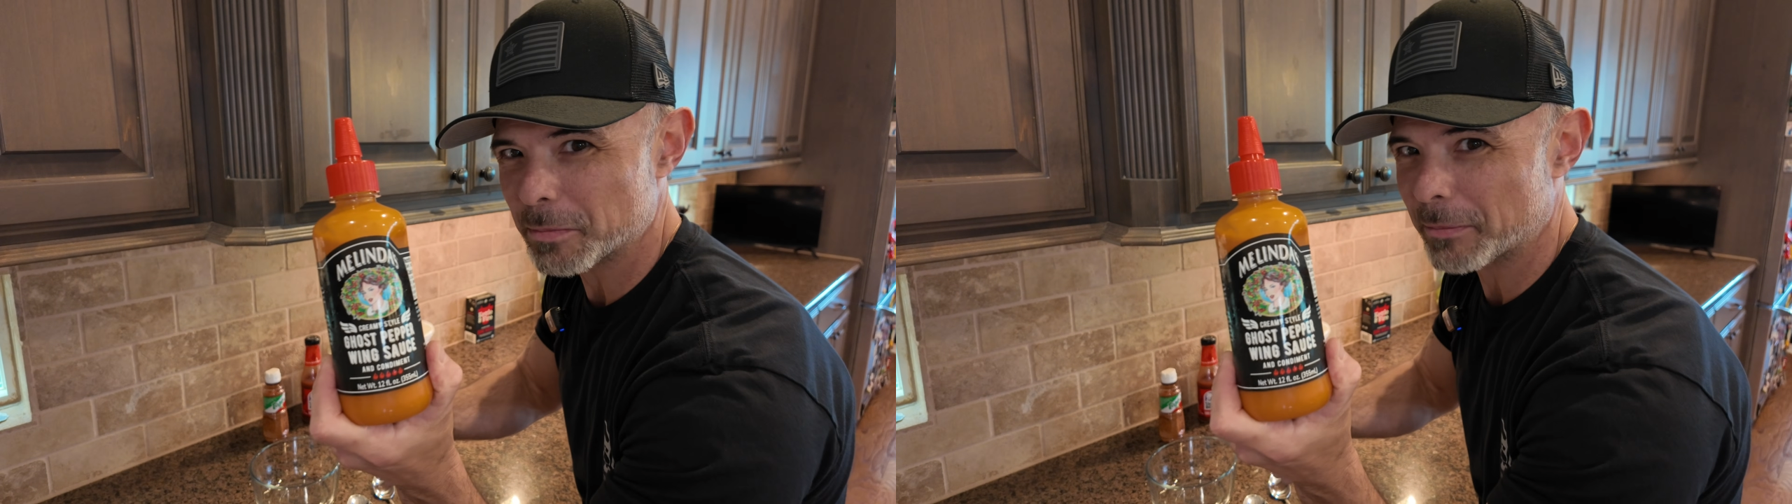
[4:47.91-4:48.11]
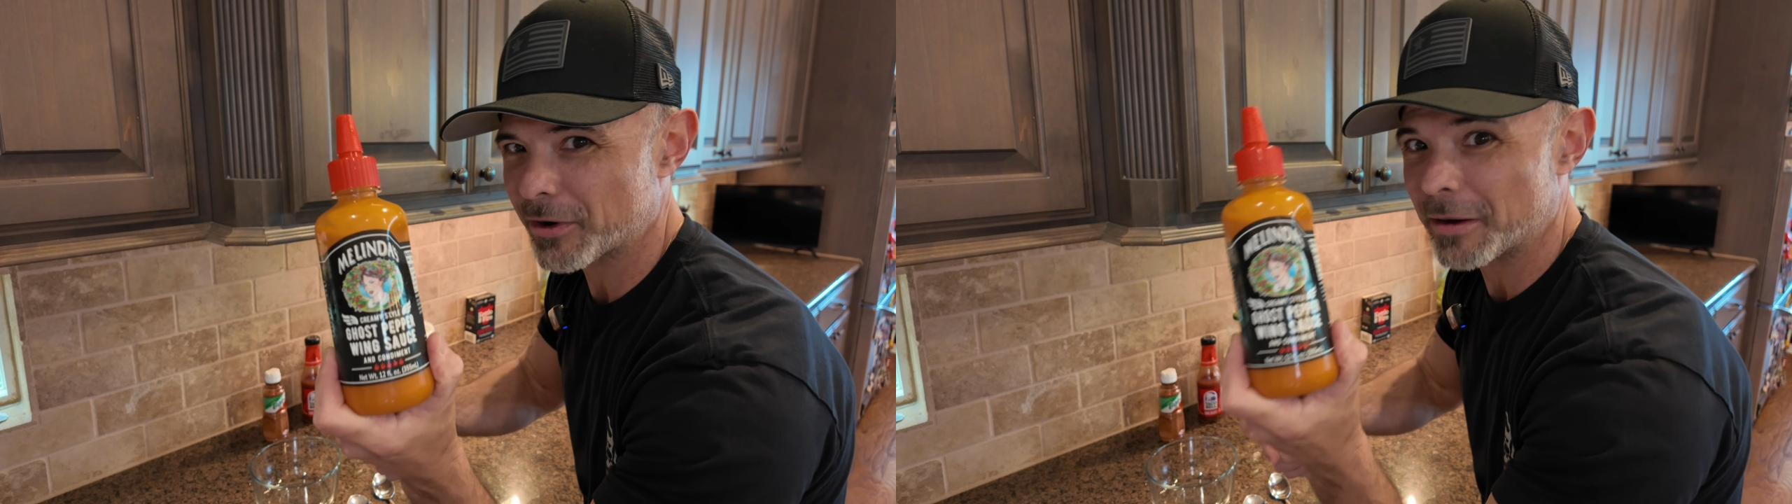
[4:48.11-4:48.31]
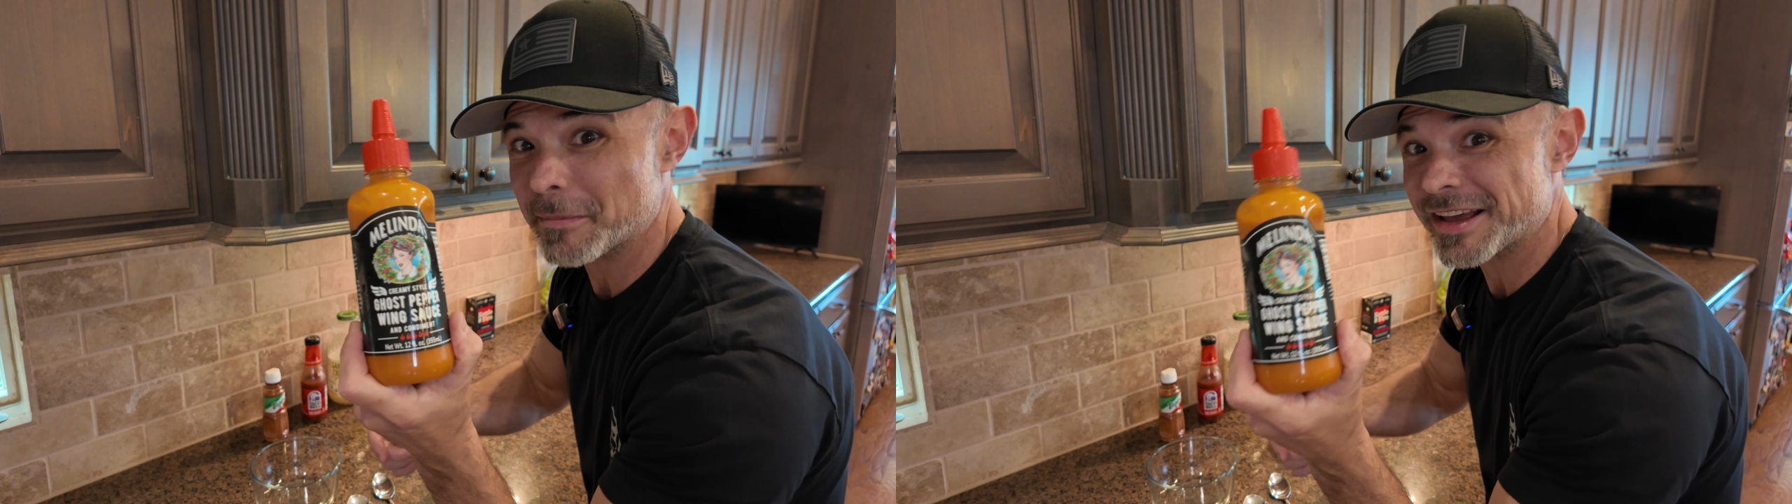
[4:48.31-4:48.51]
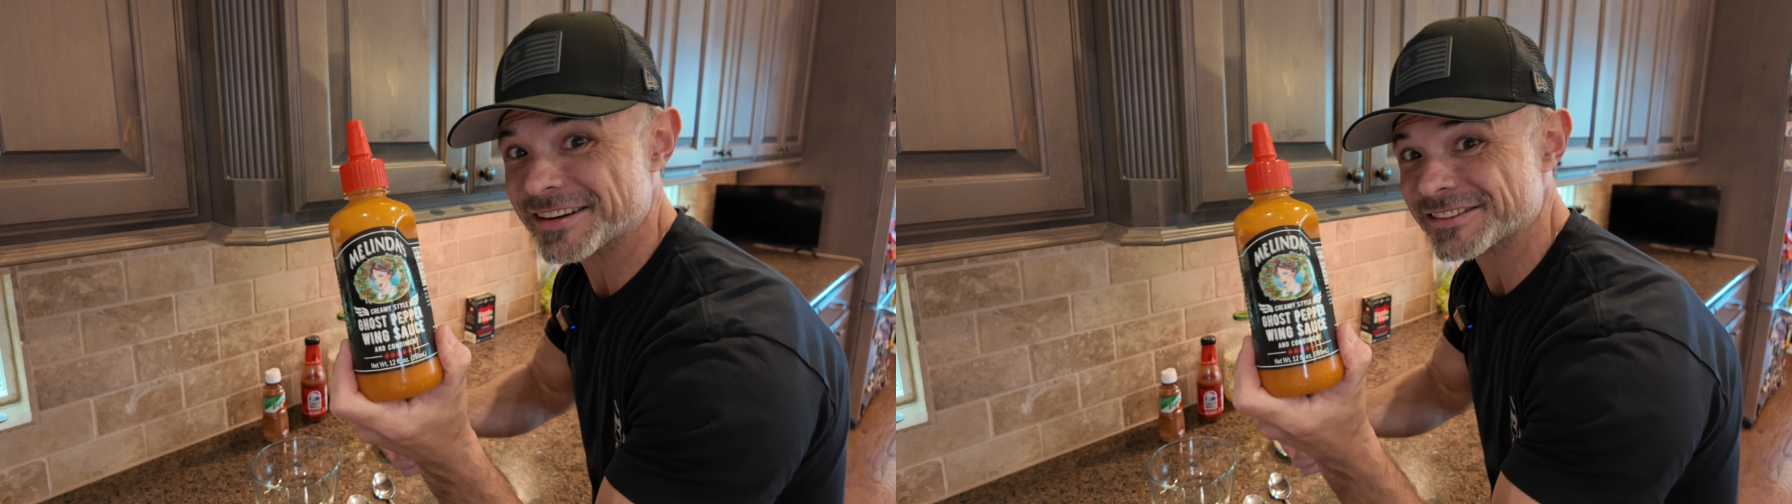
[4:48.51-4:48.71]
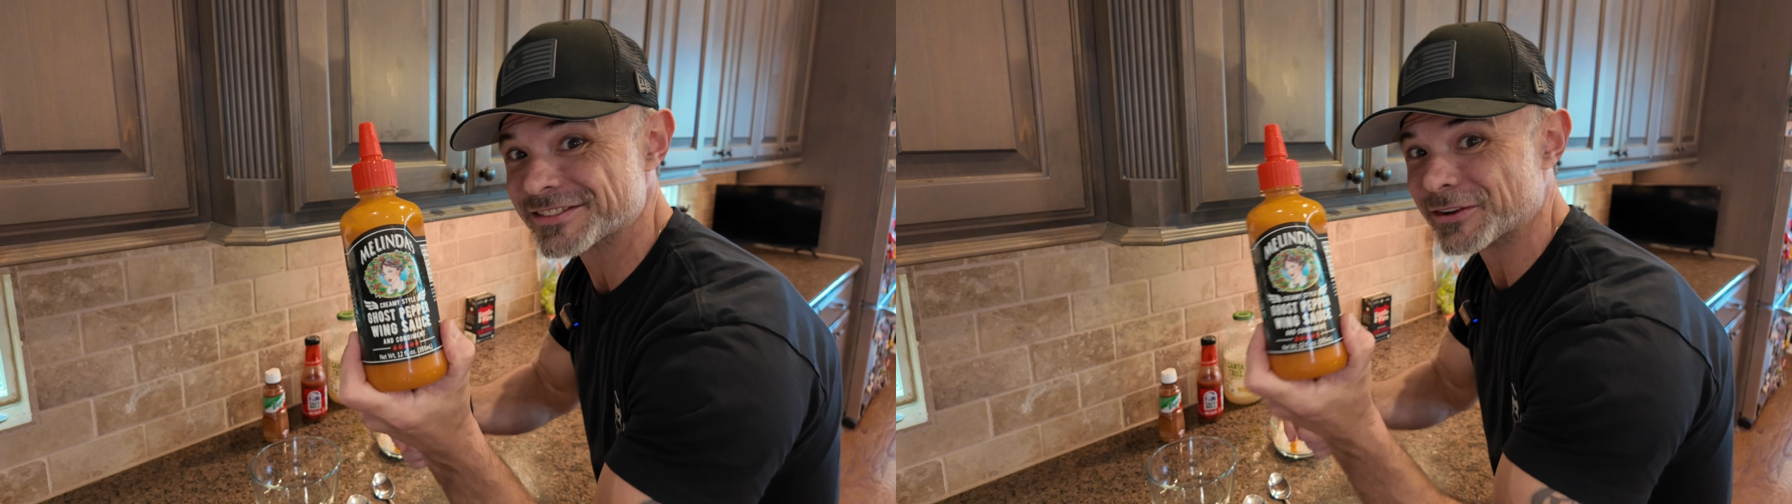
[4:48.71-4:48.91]
pepper out. Man,
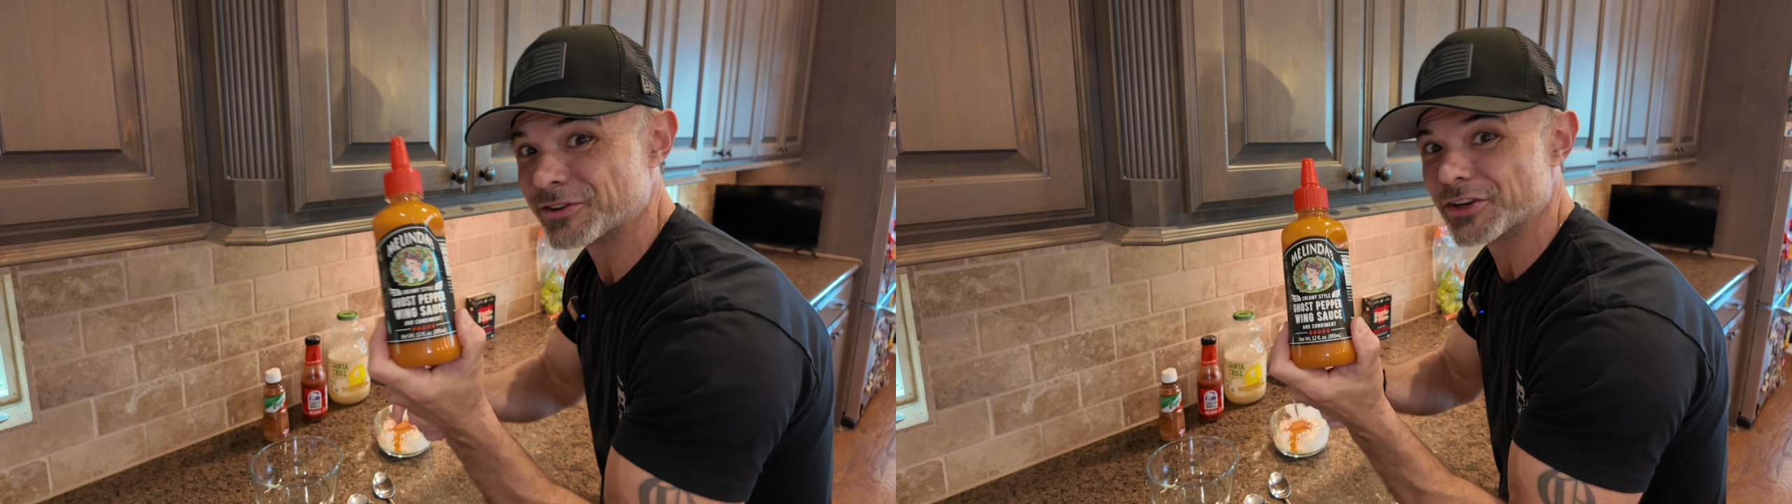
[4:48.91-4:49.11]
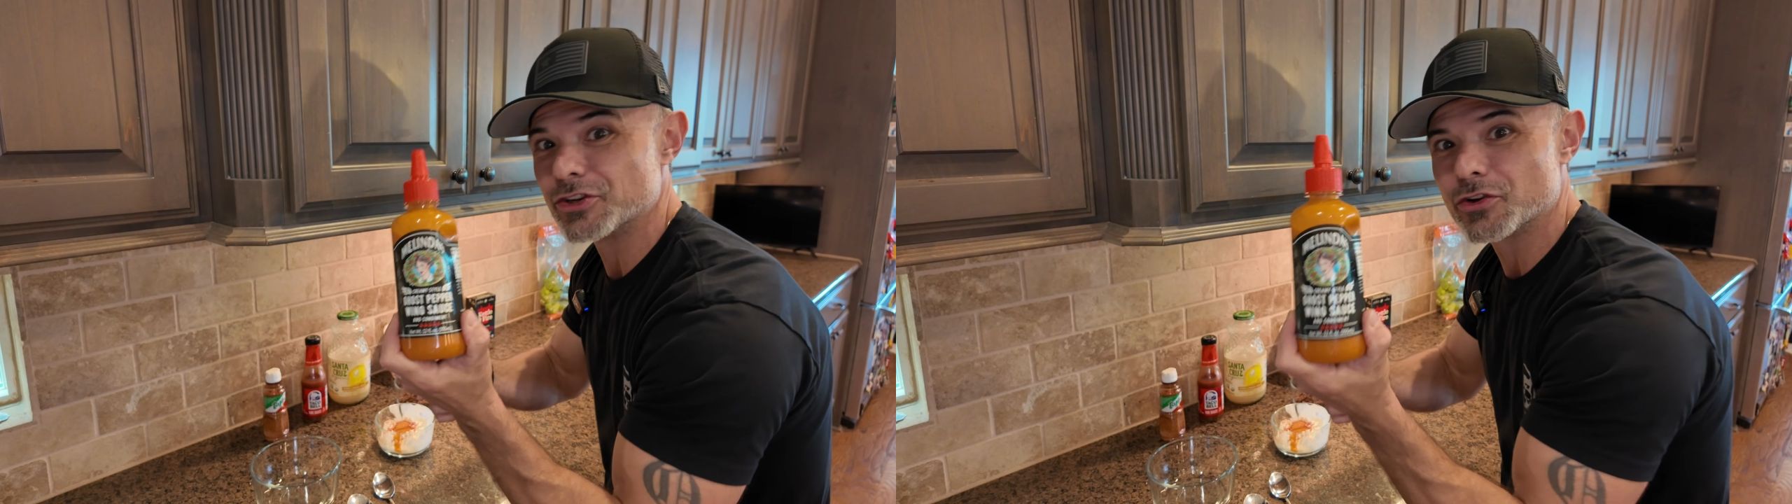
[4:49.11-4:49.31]
it is so good.